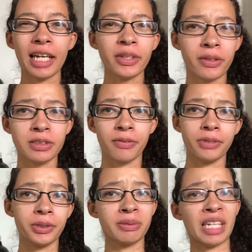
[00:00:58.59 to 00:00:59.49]
I know there's a
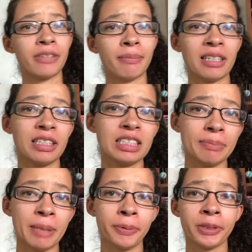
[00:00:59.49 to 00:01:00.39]
few different methods that
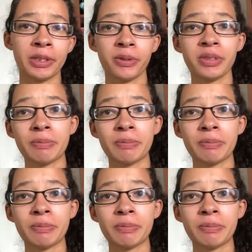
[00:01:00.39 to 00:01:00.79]
people use,